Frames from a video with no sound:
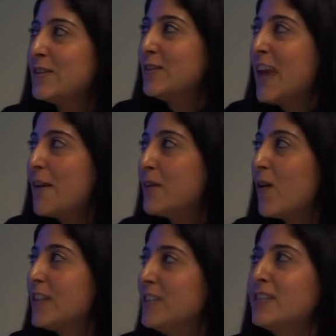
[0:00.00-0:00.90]
So now we're
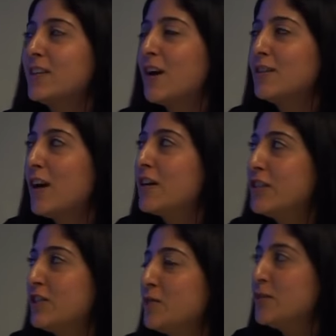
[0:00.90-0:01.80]
going to discuss our
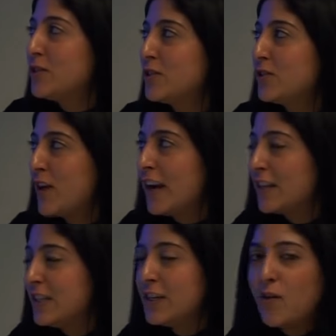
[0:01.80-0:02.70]
distribution
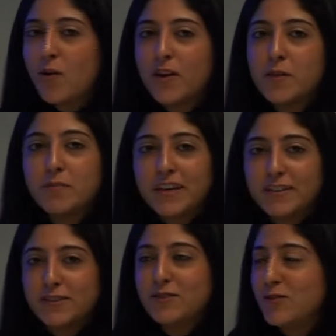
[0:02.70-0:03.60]
strategy, or the
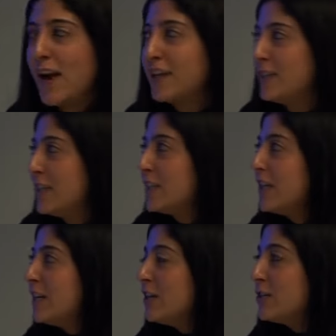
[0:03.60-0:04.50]
place strategy.
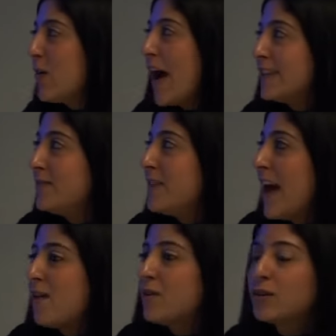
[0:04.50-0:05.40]
So as of
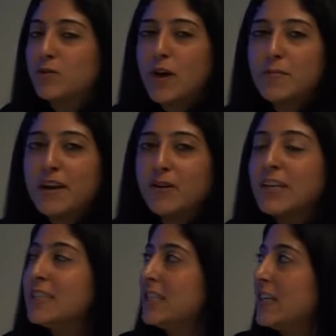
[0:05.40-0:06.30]
now, Swipe
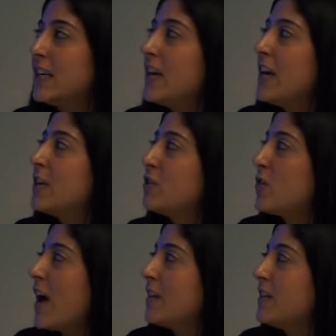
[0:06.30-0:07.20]
NYC is
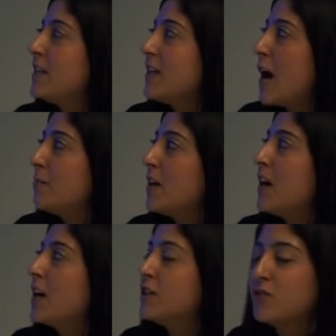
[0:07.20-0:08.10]
trying to adopt a